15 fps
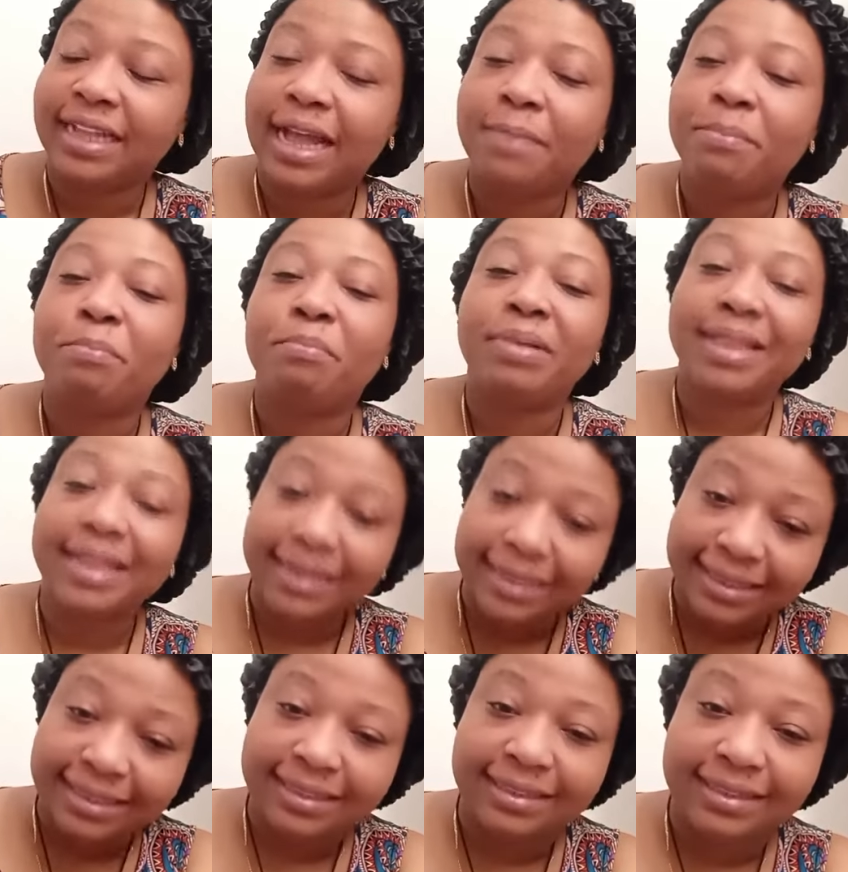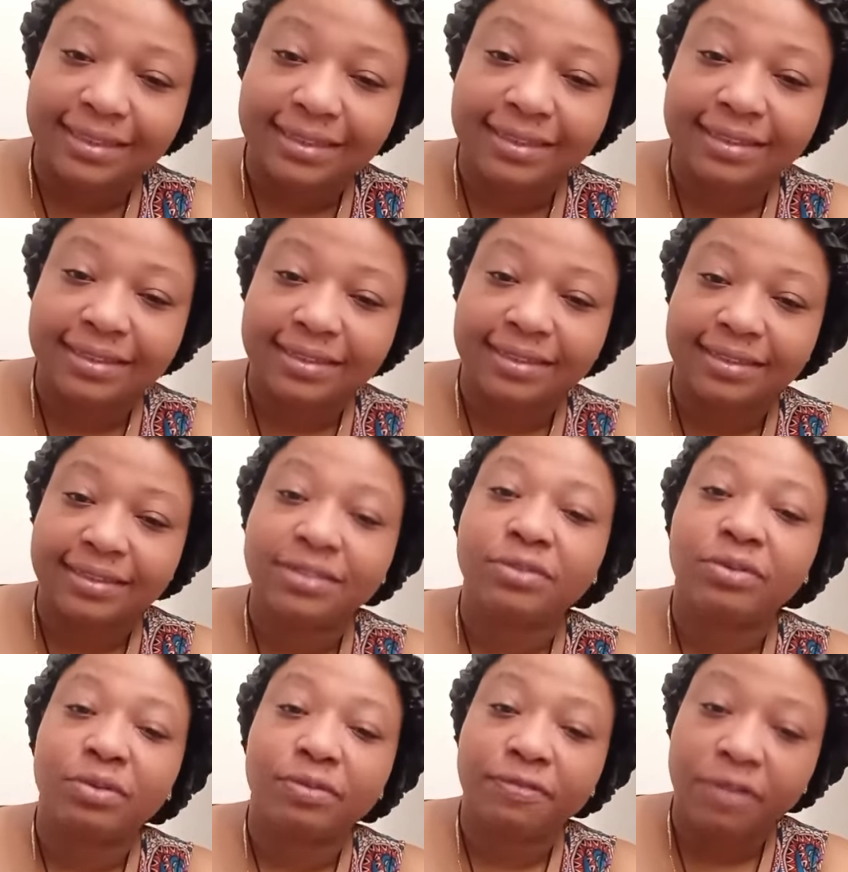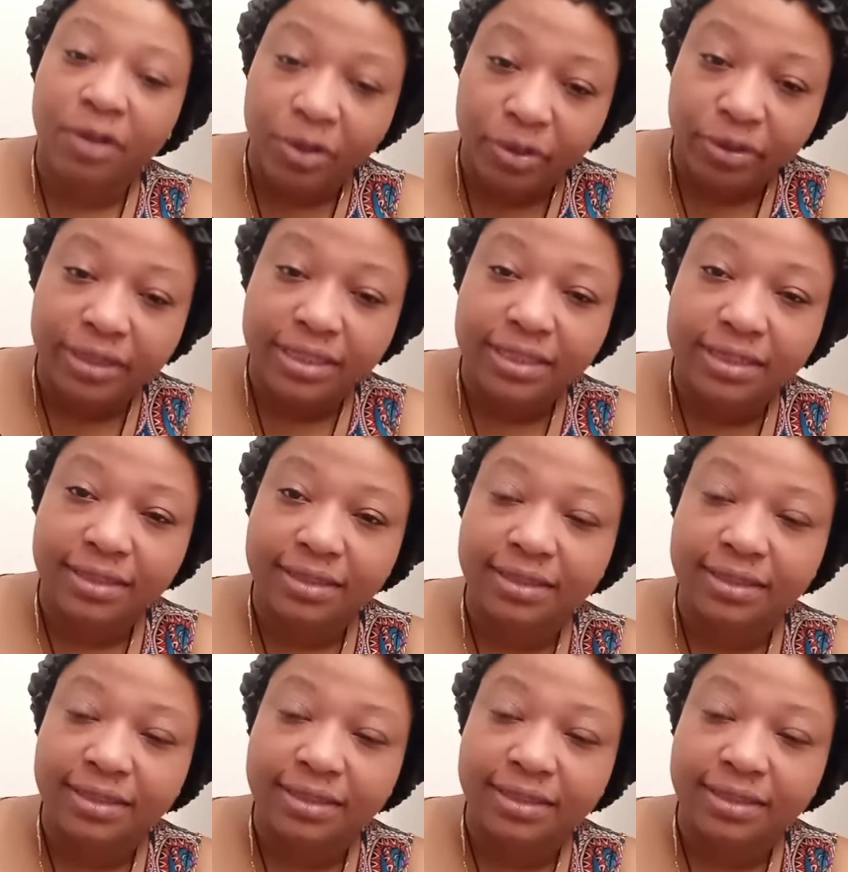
I'm blunt to a fault.